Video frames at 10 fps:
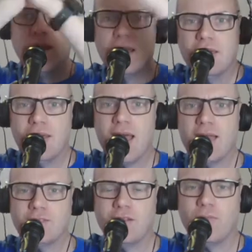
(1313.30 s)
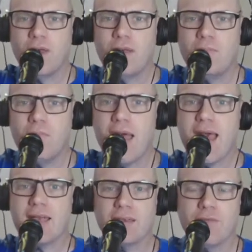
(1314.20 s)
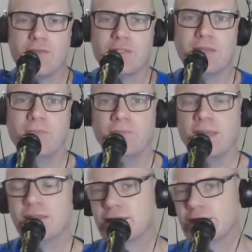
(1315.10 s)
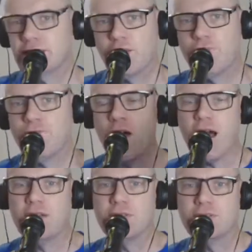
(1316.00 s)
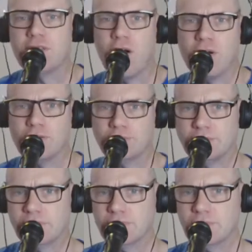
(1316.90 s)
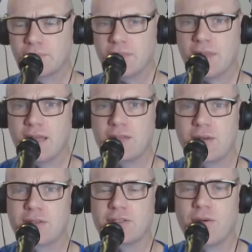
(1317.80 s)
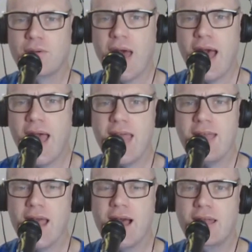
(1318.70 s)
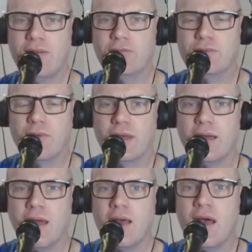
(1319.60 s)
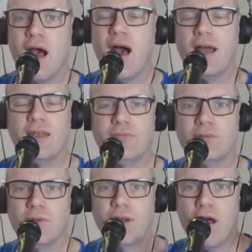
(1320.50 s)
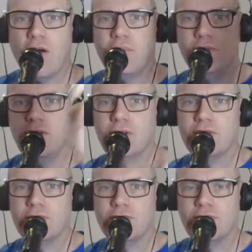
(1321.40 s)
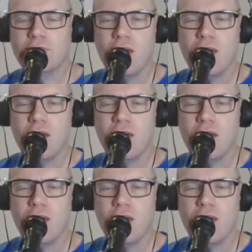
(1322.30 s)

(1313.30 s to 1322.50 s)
Yes, you've been magnificent. This is the final song. So it's called Hey Yeah, I Love to Read. I love to read. I hope you do too.